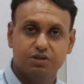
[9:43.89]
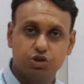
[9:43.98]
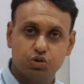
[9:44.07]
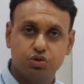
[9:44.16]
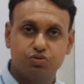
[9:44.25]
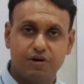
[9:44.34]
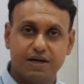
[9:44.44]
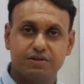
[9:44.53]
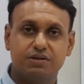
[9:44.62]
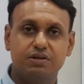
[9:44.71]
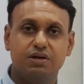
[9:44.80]
They should
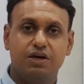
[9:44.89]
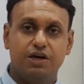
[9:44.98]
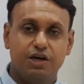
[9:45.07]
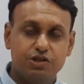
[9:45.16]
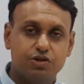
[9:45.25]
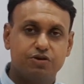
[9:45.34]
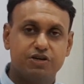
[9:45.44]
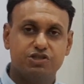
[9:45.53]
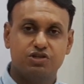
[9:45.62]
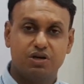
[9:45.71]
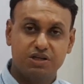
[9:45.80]
rather encourage